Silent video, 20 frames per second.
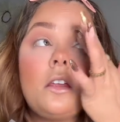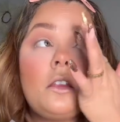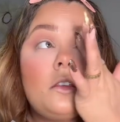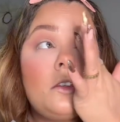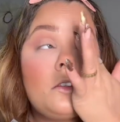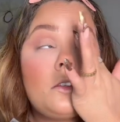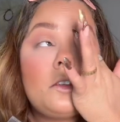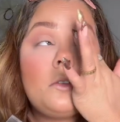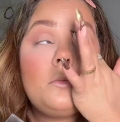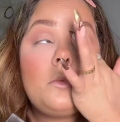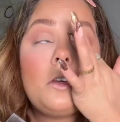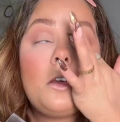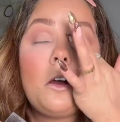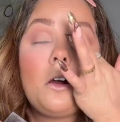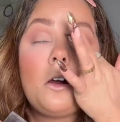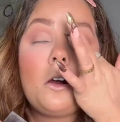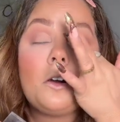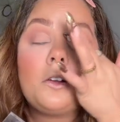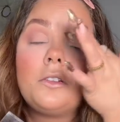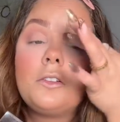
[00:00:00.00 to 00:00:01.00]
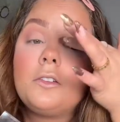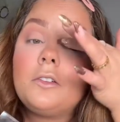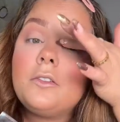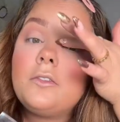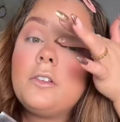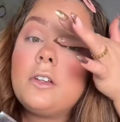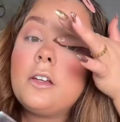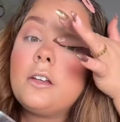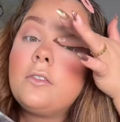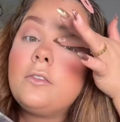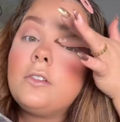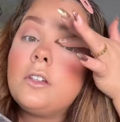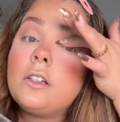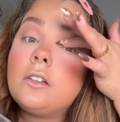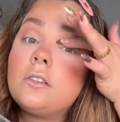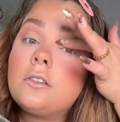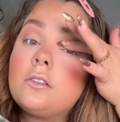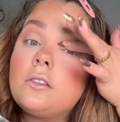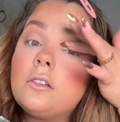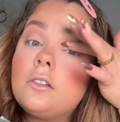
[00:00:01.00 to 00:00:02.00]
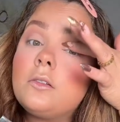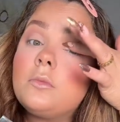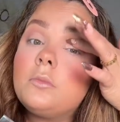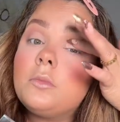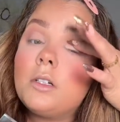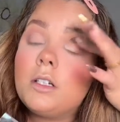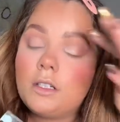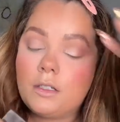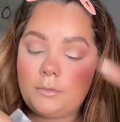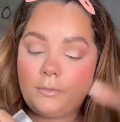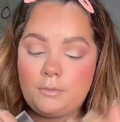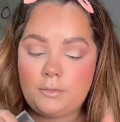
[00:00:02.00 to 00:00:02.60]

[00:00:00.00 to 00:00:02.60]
This can be hard too if you have nails on, but